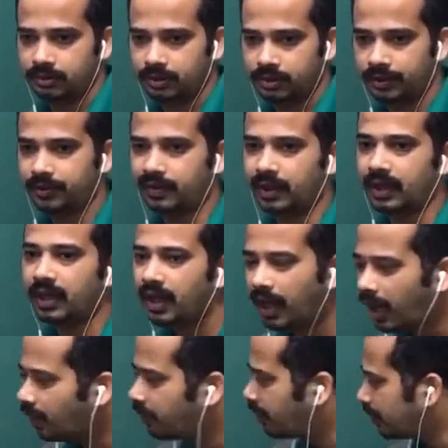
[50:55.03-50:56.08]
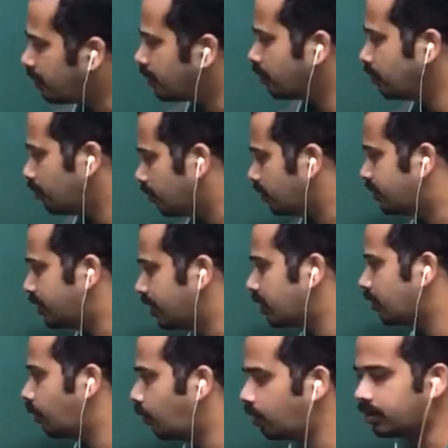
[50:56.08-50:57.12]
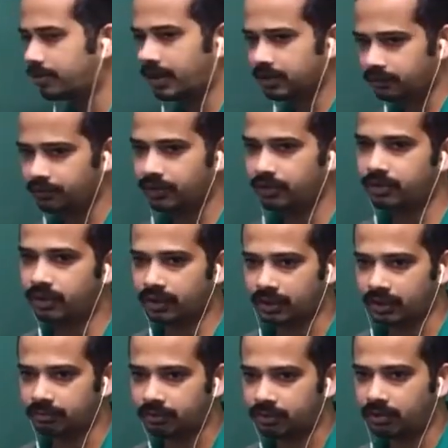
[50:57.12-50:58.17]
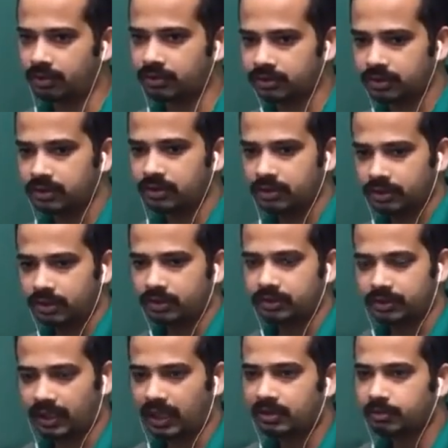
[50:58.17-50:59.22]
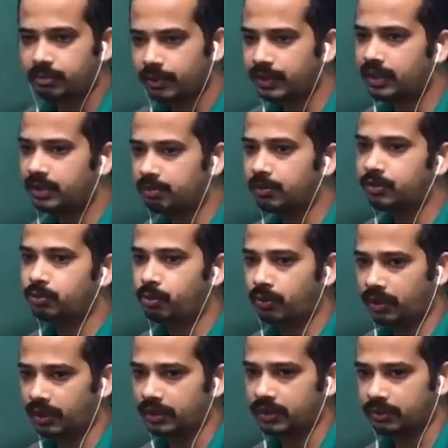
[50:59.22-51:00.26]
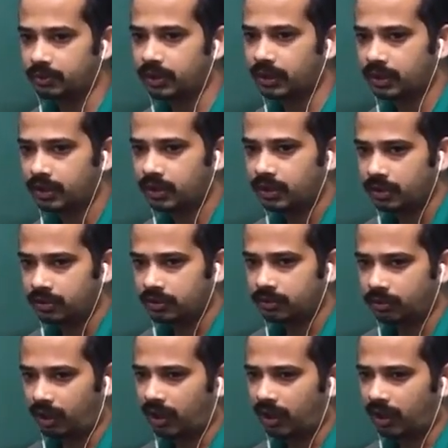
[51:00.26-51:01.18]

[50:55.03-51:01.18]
Is that okay? I better to share old batch video again, because there you may get much more idea. Okay, so